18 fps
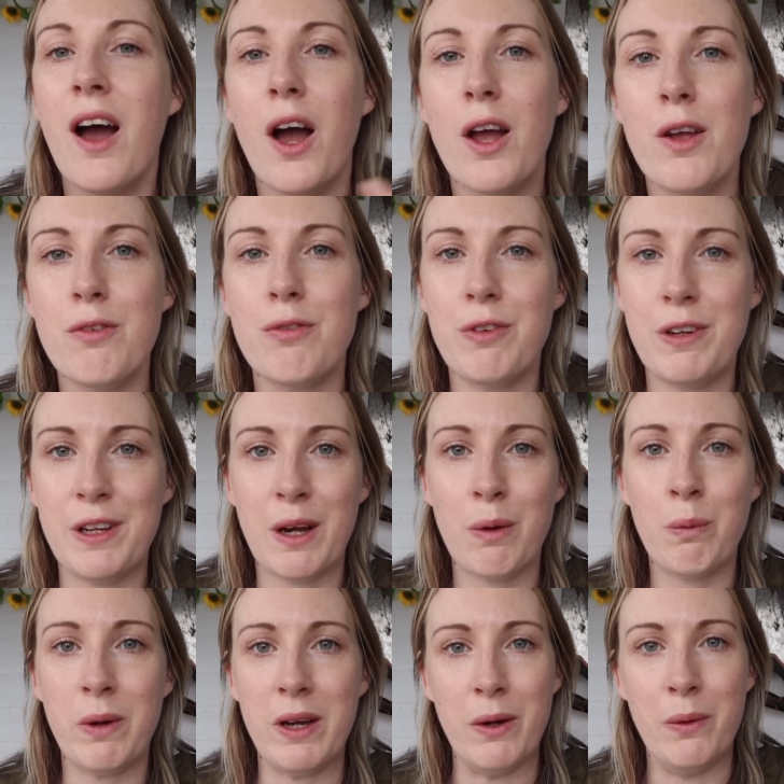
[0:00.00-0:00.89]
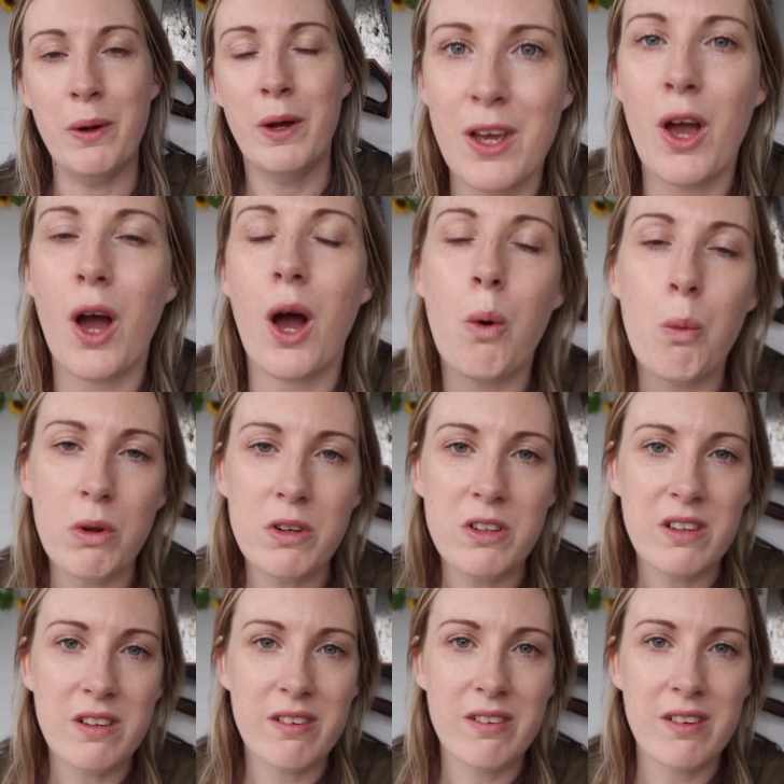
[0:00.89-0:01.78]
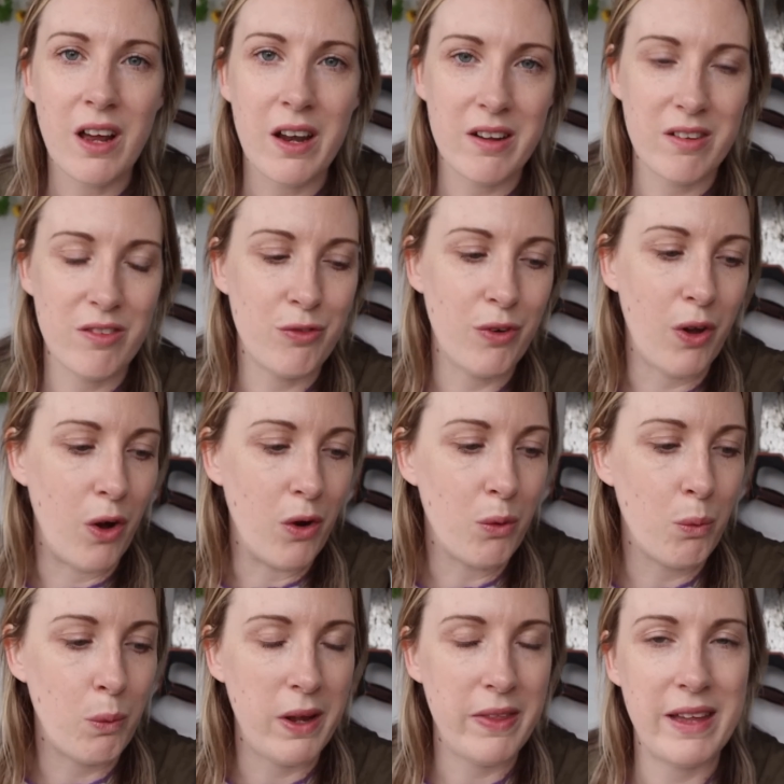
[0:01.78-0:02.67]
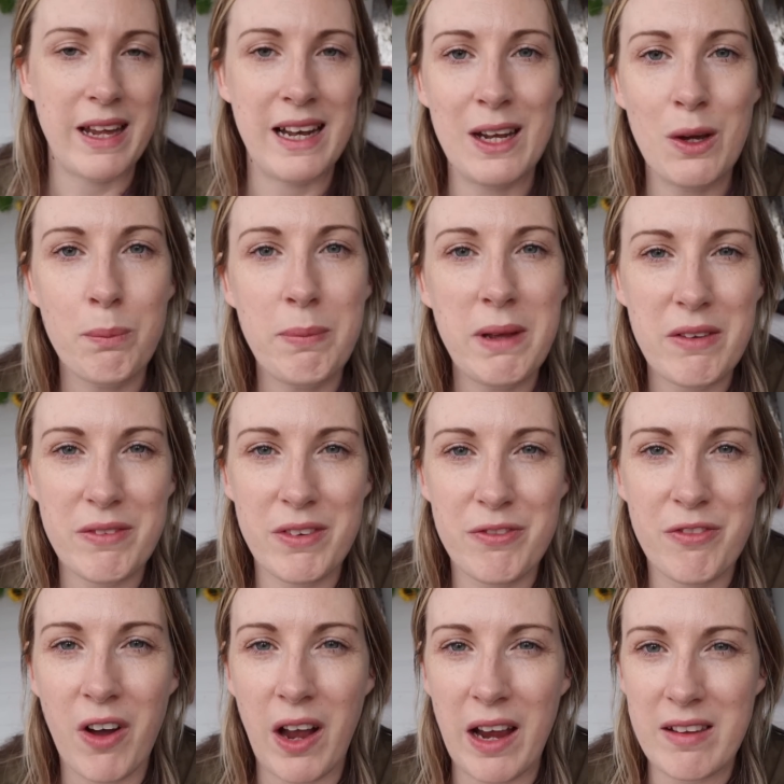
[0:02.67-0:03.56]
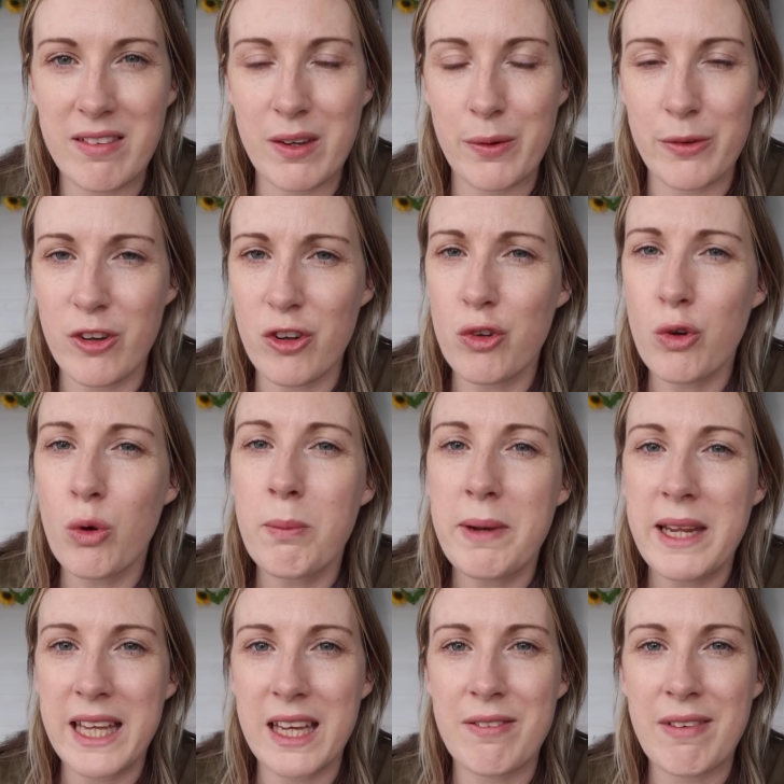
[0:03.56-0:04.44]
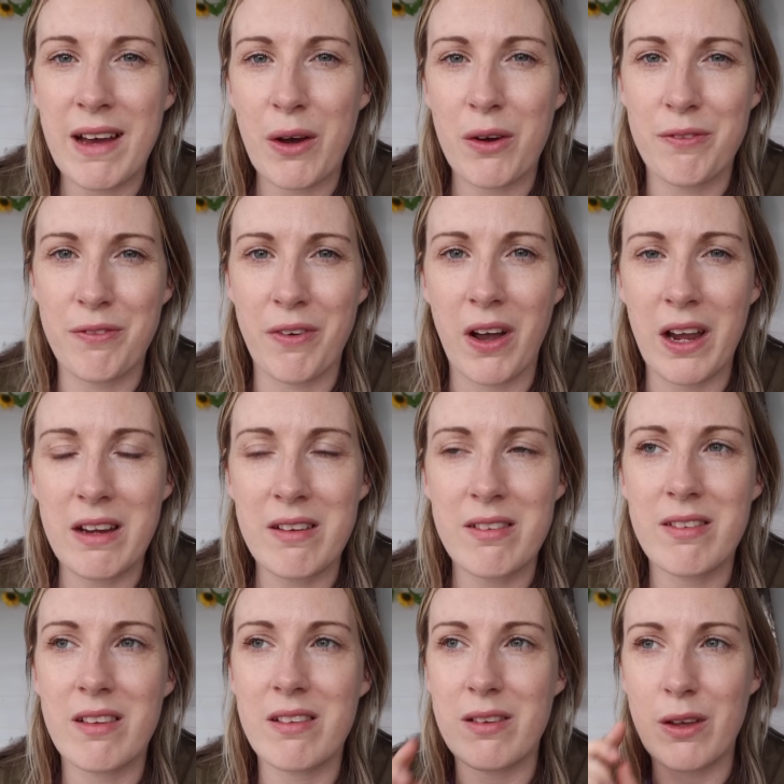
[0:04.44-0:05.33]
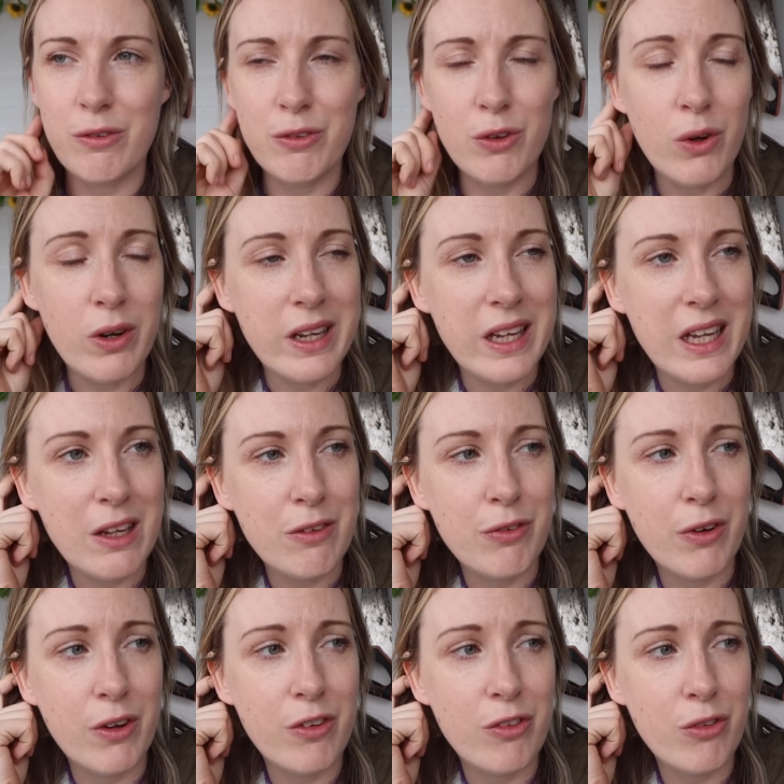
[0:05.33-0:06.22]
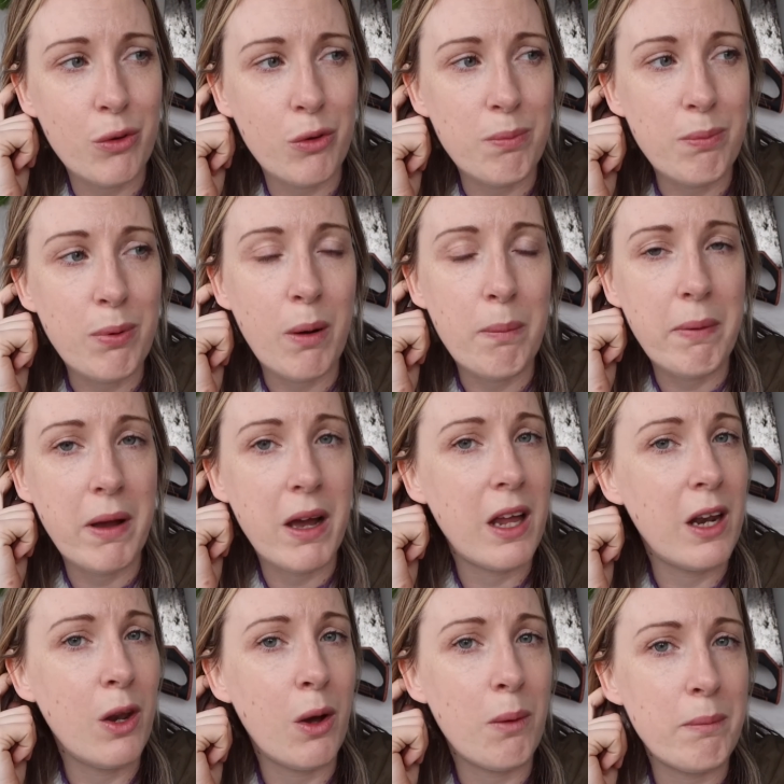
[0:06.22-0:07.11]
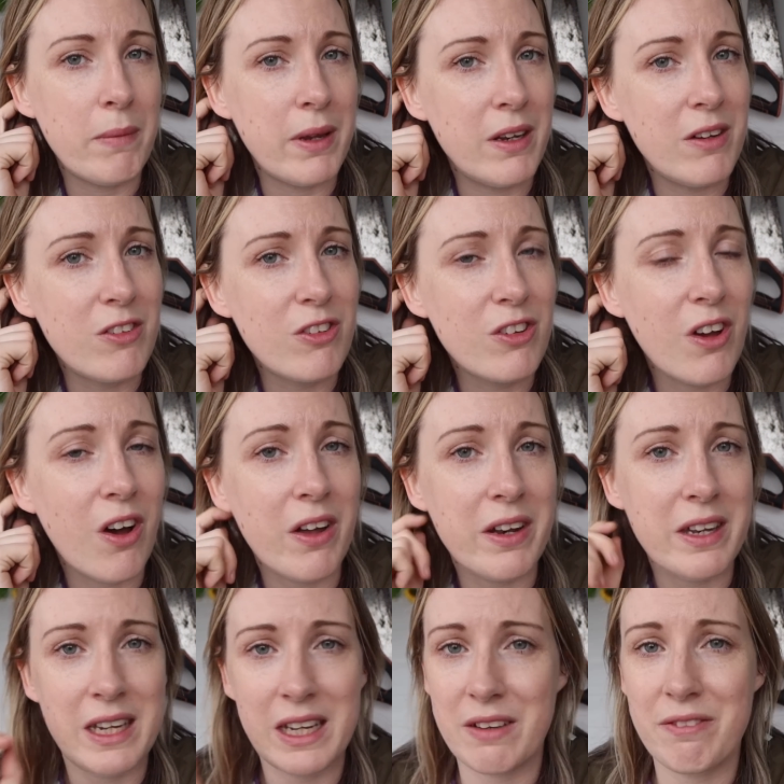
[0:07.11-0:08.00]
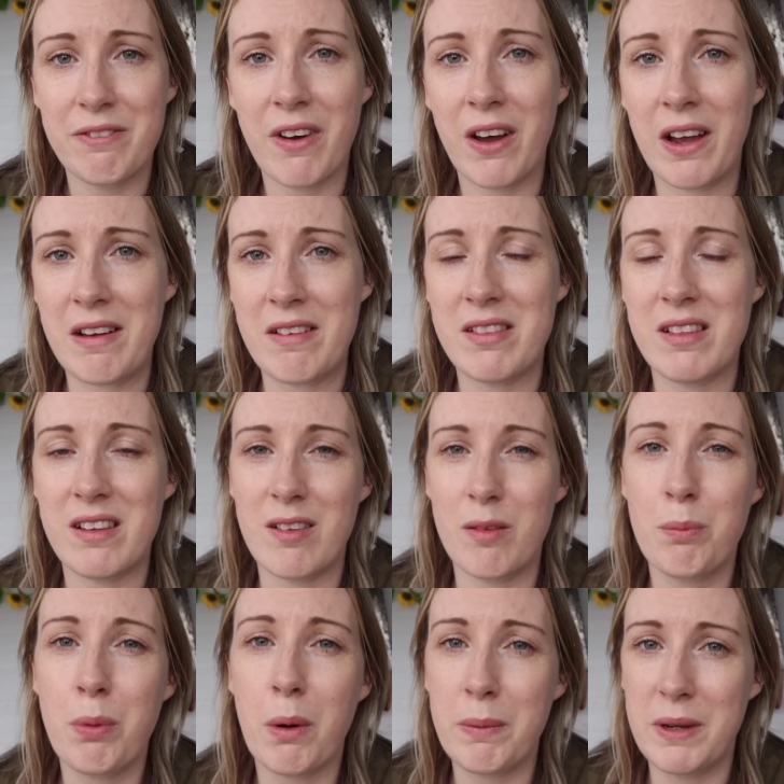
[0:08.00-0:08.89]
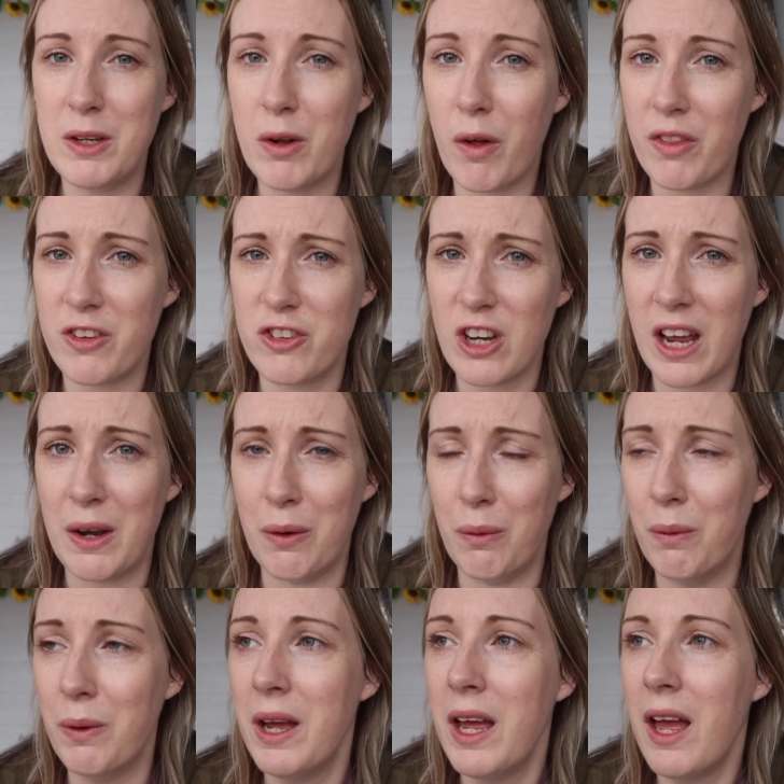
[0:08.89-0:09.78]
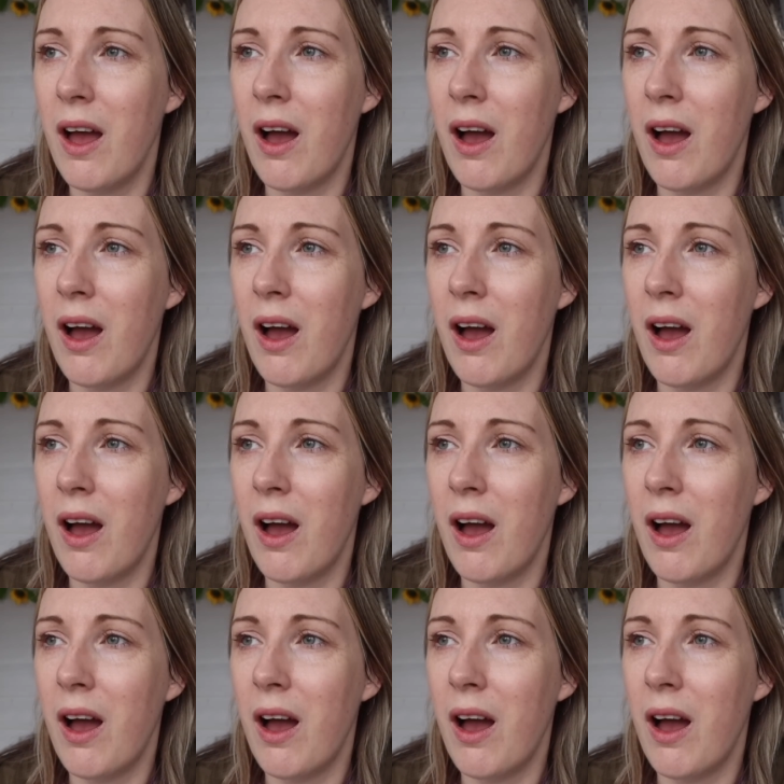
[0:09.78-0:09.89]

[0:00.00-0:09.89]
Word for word: Hopefully I will. I wanted to start this vlog with a little bit of advice. Now I don't normally give out advice, so if you're looking for sort of proper allotment gardening advice, this is probably not the channel.